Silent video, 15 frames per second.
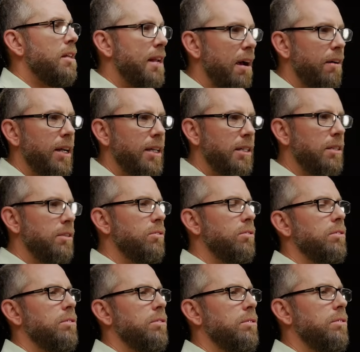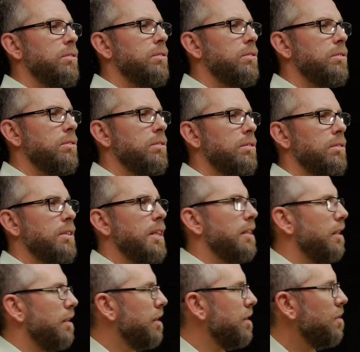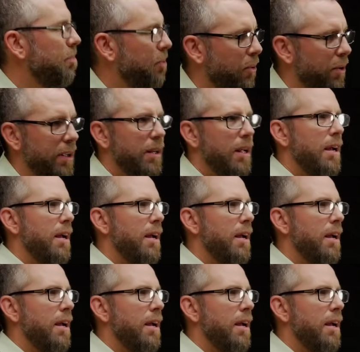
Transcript: Now, I know that there is a point,